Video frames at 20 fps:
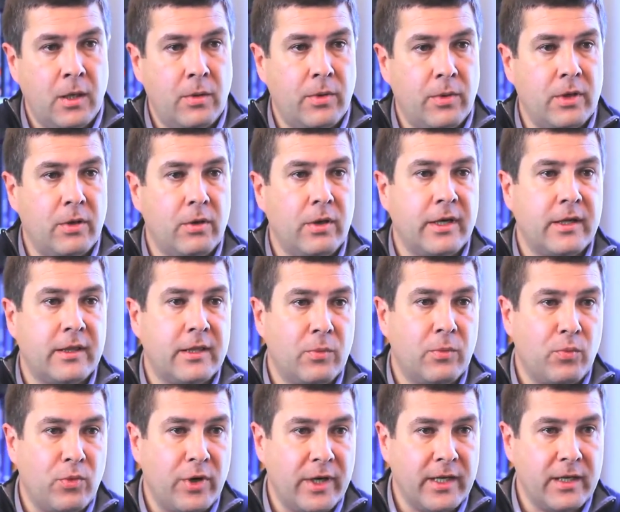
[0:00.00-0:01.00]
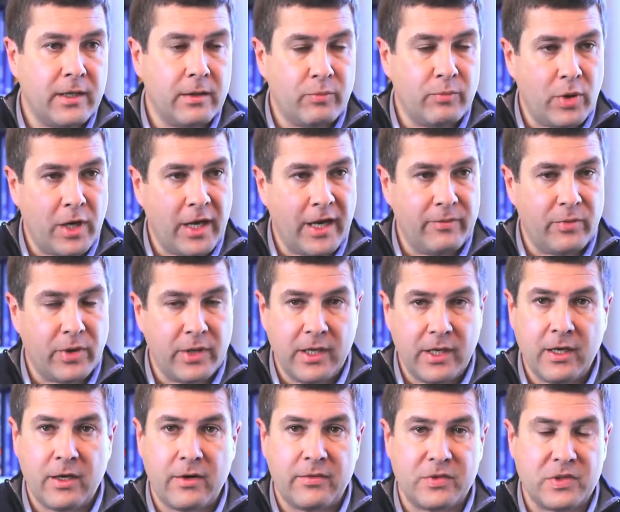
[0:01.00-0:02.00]
When you look at them 1 year
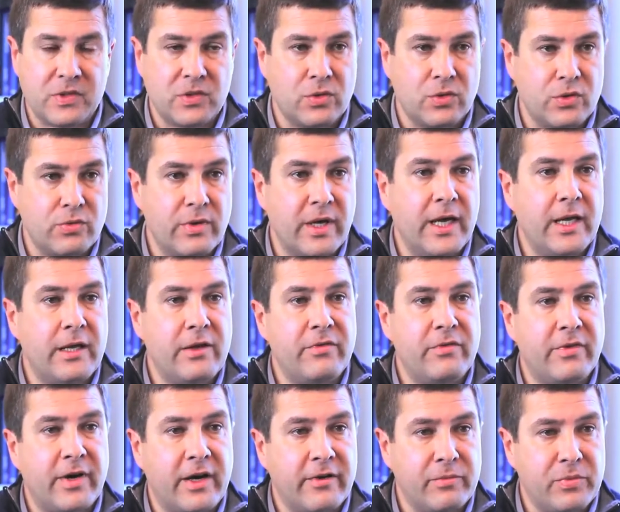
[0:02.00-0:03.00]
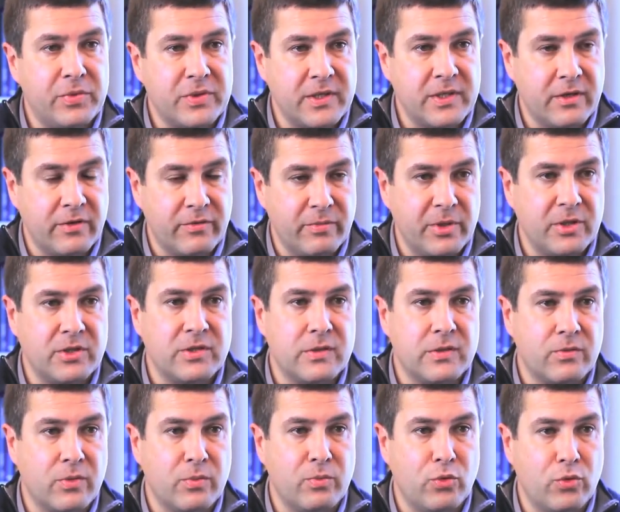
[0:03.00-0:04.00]
after surgery, 85% of
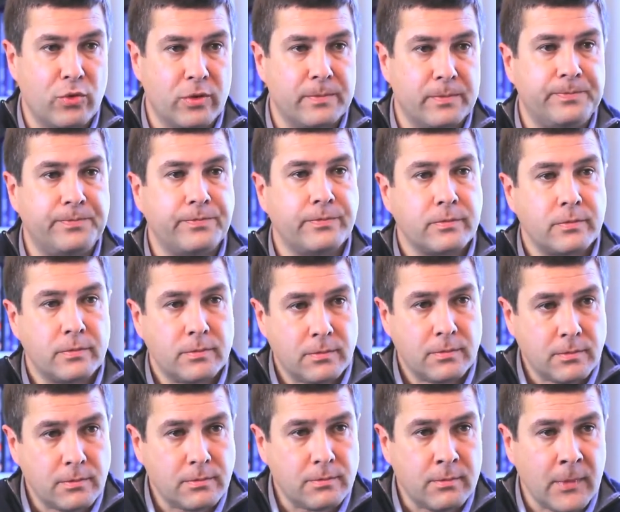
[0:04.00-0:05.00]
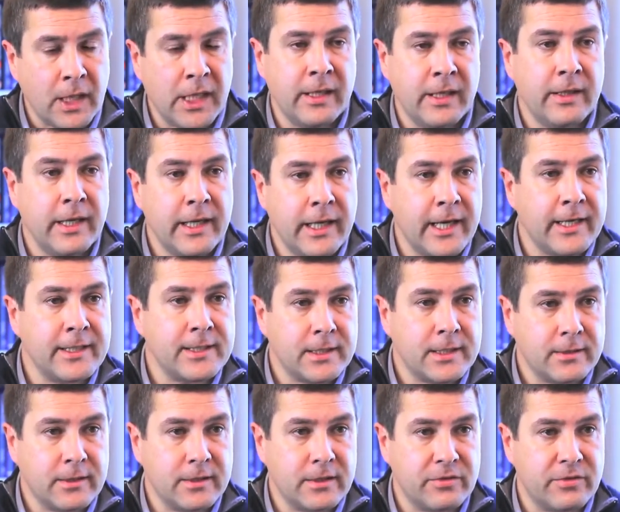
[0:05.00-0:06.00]
patients report they can't
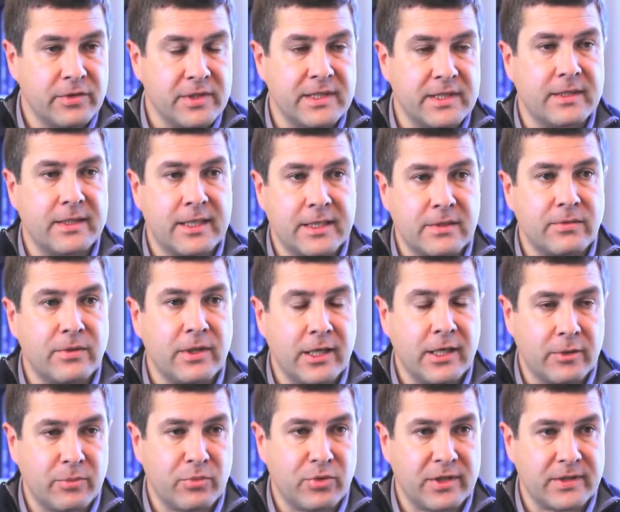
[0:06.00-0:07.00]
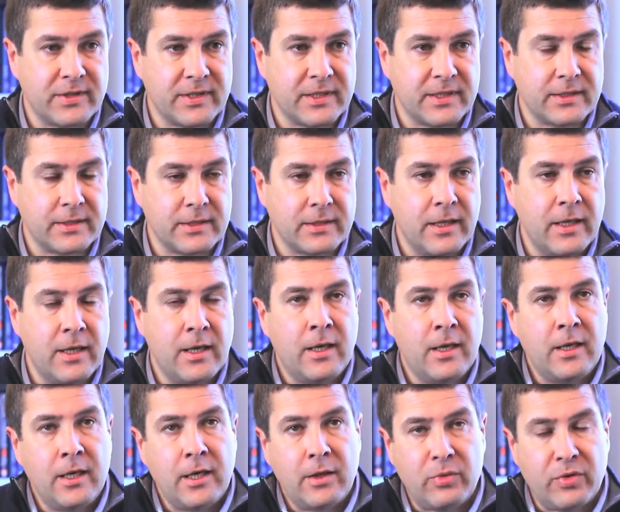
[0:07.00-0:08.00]
tell the difference, and that's really unprecedented.
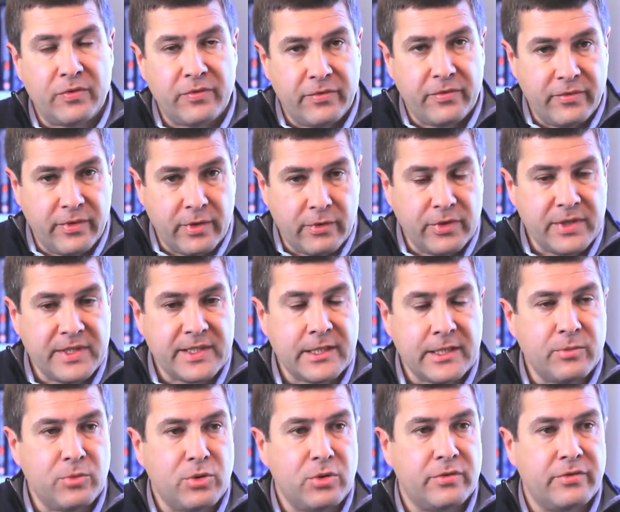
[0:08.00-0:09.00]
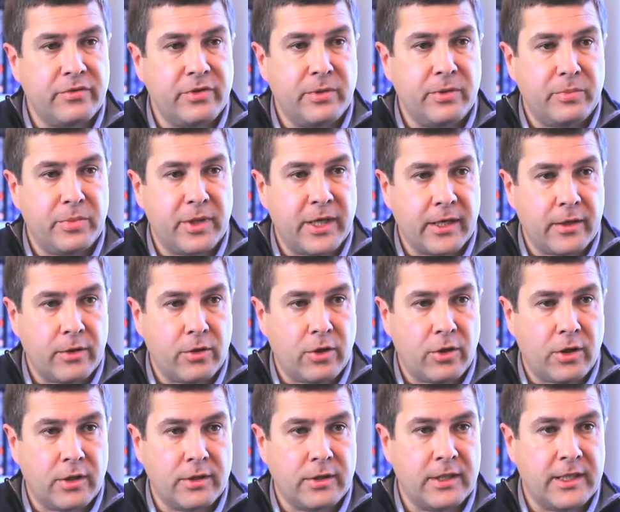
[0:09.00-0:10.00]
We have very similar feedback
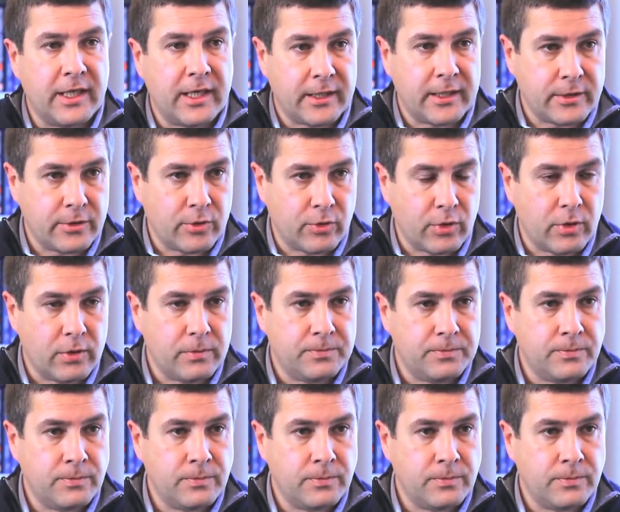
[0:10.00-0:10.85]
on the ITotal,